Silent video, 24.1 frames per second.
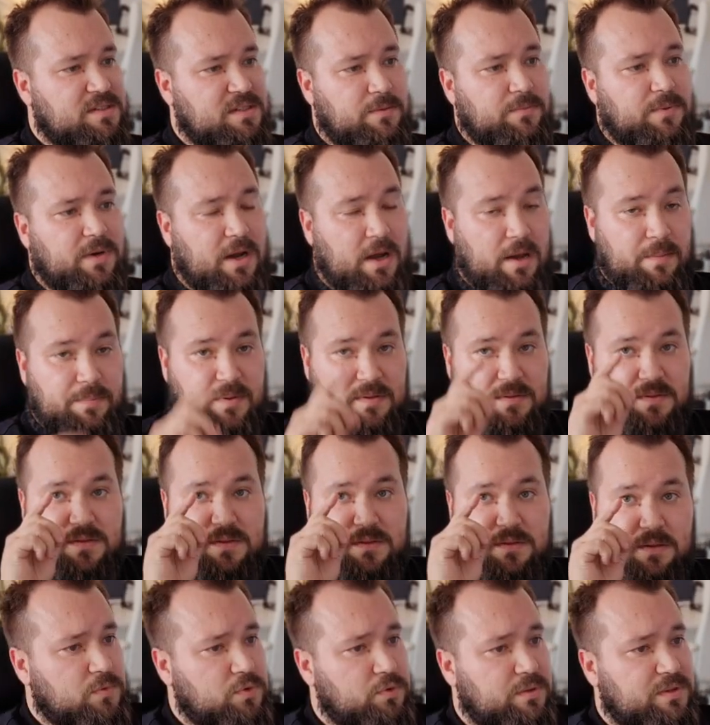See what
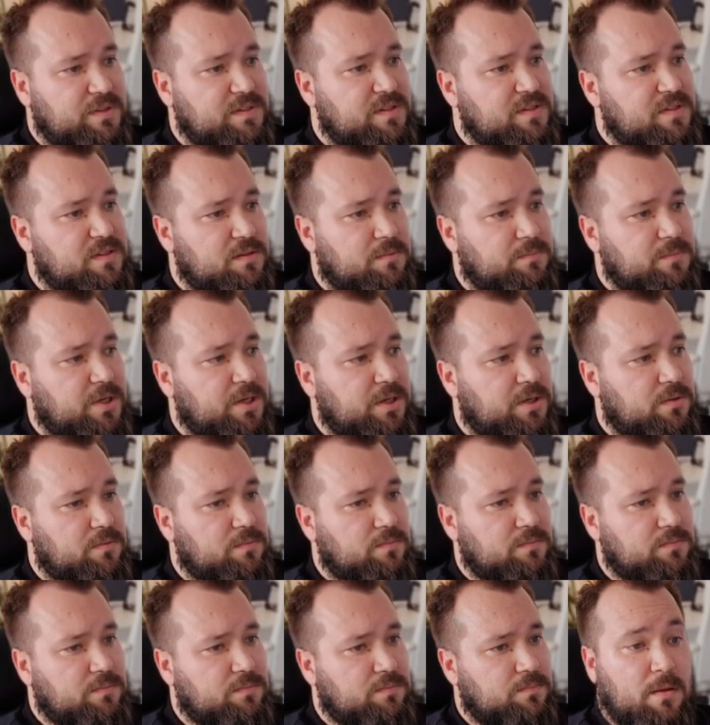happens to our system
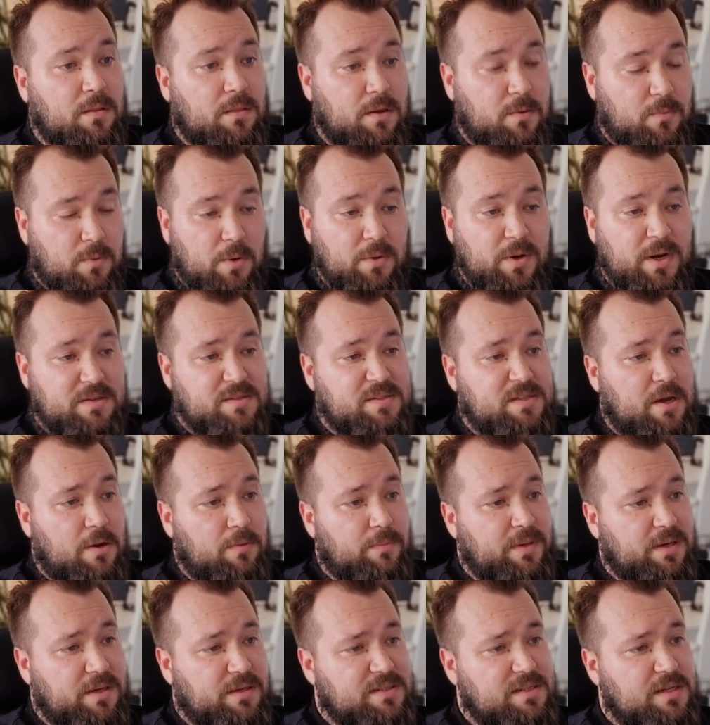here. The quote has
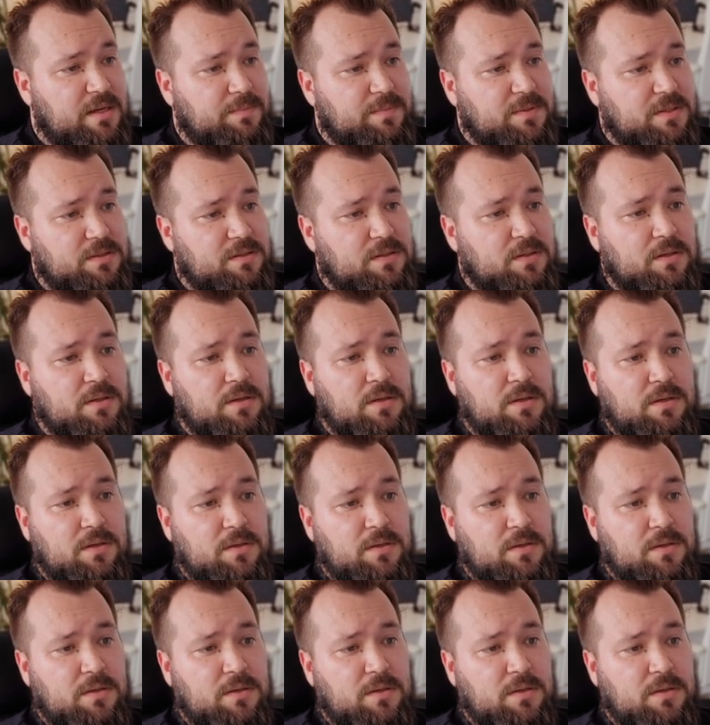now been accepted,